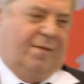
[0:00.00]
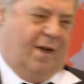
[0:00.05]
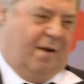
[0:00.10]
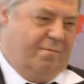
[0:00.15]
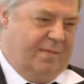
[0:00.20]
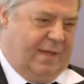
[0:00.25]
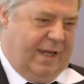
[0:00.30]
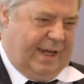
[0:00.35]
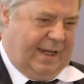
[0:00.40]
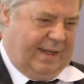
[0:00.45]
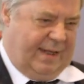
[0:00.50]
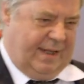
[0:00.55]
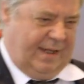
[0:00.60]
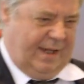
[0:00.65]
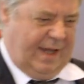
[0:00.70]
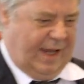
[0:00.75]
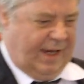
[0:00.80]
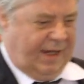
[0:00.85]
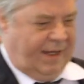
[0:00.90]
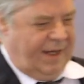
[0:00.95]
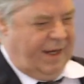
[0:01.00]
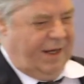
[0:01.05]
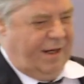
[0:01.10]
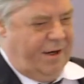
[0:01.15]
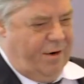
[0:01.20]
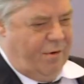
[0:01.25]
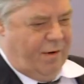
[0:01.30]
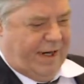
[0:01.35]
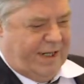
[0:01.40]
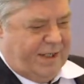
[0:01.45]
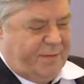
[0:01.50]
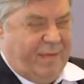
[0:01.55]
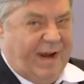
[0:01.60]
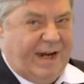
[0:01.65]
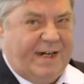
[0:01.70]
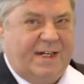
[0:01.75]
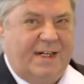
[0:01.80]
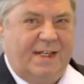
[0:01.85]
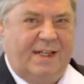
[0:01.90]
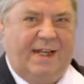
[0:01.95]
update and new
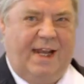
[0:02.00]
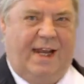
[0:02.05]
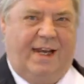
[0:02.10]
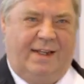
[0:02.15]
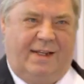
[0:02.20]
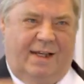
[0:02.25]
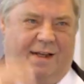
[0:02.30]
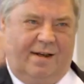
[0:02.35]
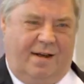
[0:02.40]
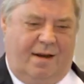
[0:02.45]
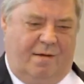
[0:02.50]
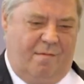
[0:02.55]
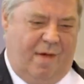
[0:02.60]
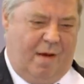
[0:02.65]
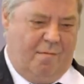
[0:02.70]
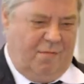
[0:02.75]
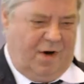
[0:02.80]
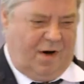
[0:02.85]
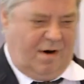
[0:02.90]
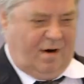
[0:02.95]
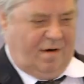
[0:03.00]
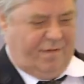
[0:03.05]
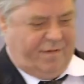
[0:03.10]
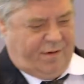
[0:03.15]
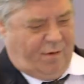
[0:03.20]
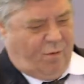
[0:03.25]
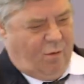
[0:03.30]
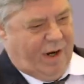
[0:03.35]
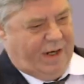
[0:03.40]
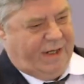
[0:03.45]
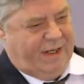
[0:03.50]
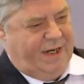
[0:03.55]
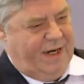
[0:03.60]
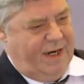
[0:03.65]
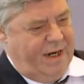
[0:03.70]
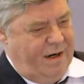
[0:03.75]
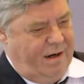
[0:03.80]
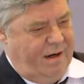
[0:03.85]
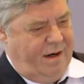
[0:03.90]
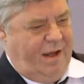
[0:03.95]
inspection data, remember, after 1
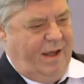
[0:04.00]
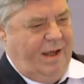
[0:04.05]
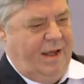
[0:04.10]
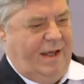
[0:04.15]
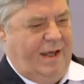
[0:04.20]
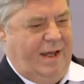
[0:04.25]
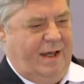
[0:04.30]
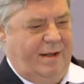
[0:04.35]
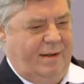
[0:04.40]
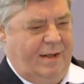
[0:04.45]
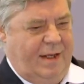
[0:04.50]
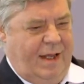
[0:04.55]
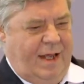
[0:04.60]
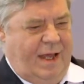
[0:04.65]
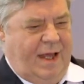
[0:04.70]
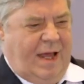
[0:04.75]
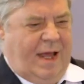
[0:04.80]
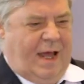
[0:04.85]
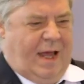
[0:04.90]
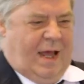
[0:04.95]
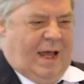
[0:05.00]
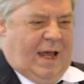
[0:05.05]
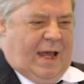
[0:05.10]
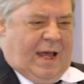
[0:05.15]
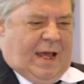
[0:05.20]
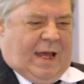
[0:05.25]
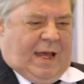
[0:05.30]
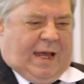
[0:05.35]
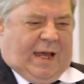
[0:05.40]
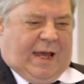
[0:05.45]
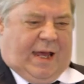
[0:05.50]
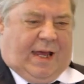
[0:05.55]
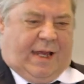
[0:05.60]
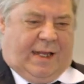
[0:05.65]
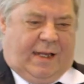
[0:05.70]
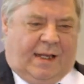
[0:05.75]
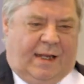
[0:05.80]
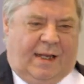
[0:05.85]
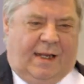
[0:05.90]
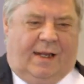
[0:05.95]
year, yeah?
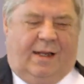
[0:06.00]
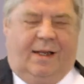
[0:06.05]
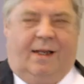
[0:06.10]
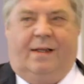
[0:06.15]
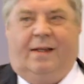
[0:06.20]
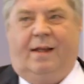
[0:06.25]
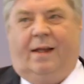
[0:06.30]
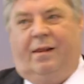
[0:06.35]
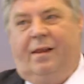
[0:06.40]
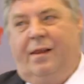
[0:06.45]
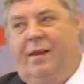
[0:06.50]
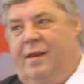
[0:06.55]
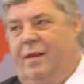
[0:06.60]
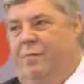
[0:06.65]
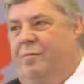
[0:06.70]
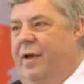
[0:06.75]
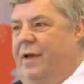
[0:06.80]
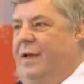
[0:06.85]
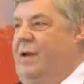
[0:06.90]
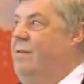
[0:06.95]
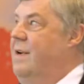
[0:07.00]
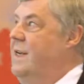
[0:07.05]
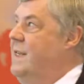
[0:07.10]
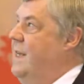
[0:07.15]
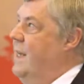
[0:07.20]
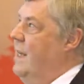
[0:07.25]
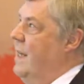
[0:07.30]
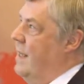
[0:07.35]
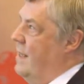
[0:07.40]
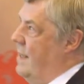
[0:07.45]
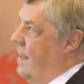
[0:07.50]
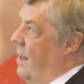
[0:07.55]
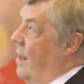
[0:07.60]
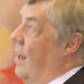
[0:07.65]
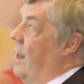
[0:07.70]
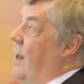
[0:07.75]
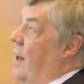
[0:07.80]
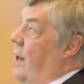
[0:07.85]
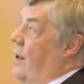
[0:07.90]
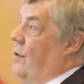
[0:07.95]
And then the big question is,
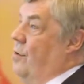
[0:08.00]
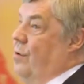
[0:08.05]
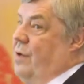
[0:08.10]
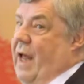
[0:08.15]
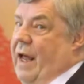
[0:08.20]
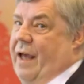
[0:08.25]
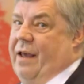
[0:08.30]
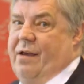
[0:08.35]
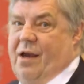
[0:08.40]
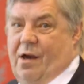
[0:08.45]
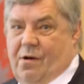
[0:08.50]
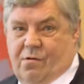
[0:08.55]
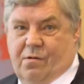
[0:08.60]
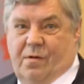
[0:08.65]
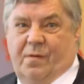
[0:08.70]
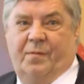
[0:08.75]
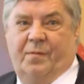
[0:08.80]
do they grow?